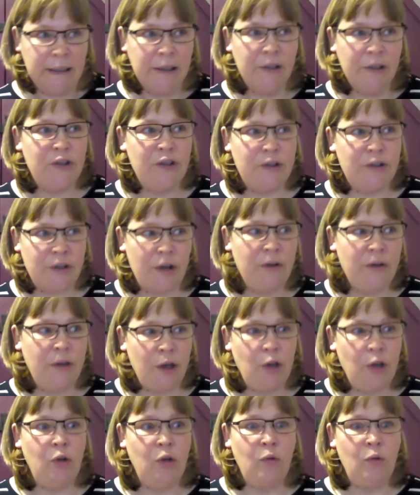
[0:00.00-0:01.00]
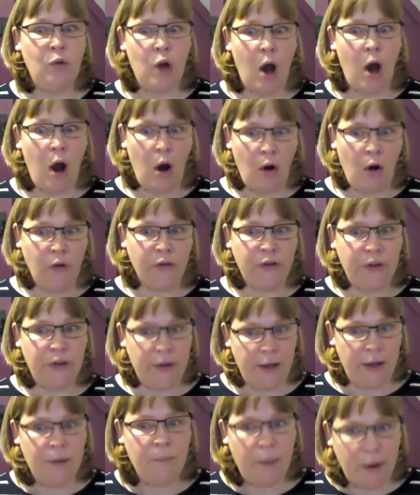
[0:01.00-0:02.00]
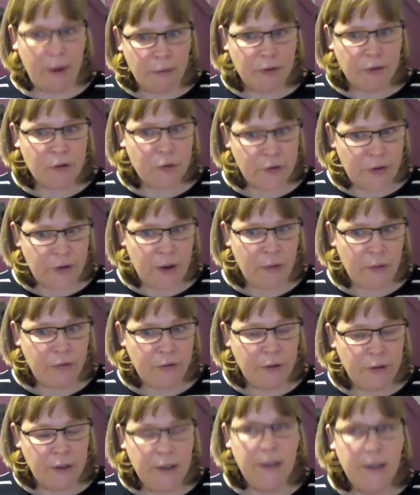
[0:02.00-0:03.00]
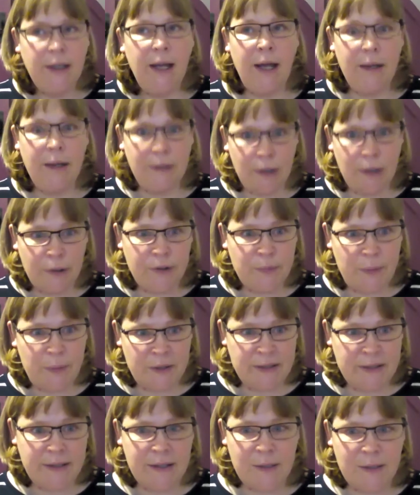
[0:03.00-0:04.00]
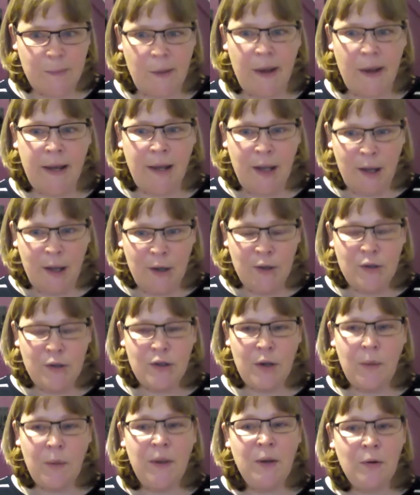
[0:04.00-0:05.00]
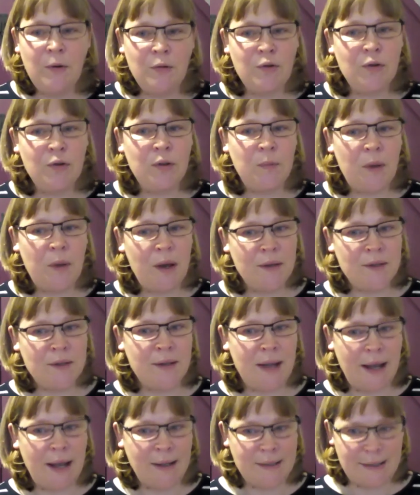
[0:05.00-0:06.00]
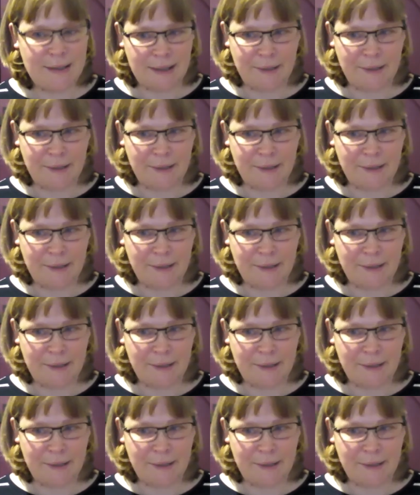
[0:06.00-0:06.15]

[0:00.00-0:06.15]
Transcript: so that you can't embarrass yourself and lose business by showing your true personality.